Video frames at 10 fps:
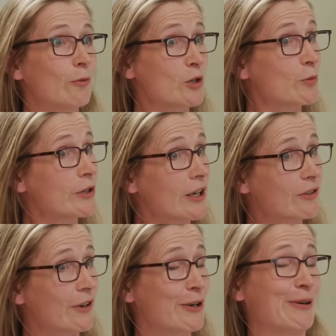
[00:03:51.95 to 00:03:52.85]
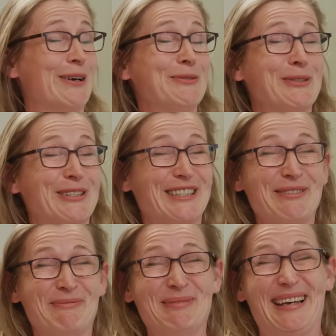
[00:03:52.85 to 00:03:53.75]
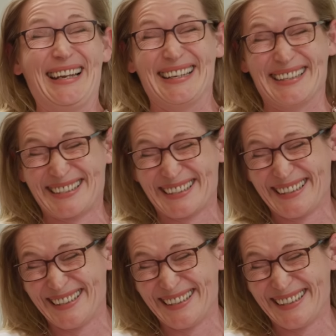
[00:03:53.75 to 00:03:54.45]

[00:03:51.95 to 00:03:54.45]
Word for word: At which point I had to figure out what it meant.